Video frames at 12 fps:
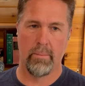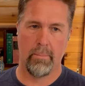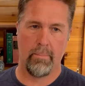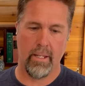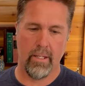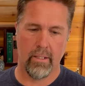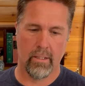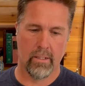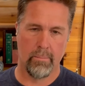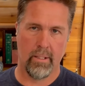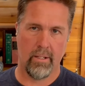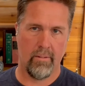pain, a little
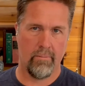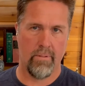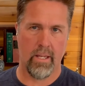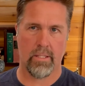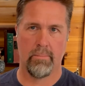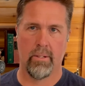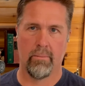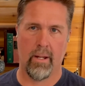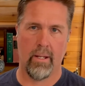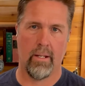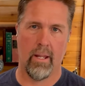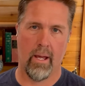bit of investment
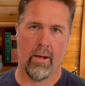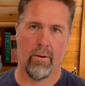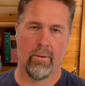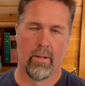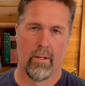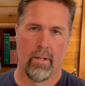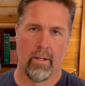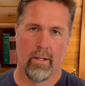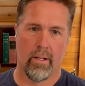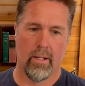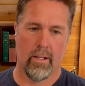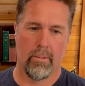right now
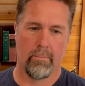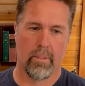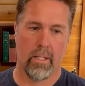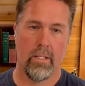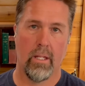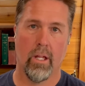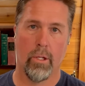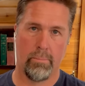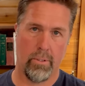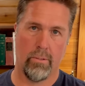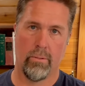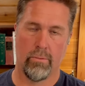can help
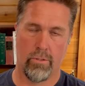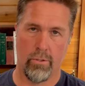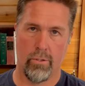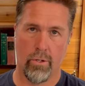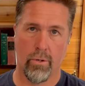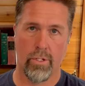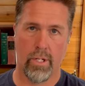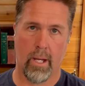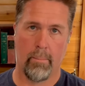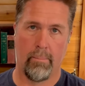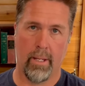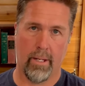you do your
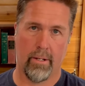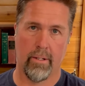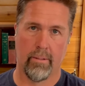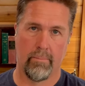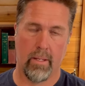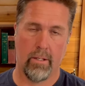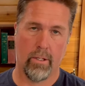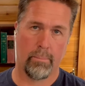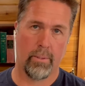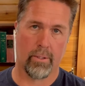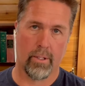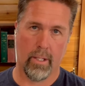job better and help
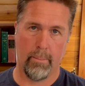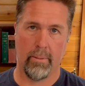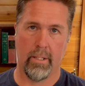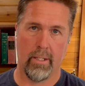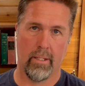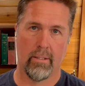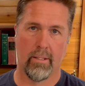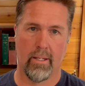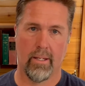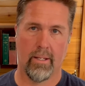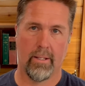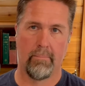your company,
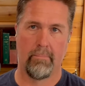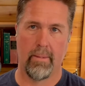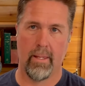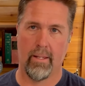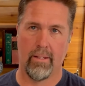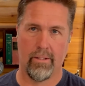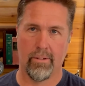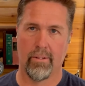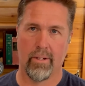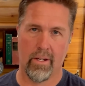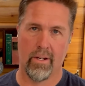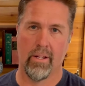and
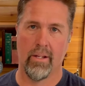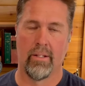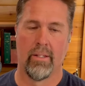on and on.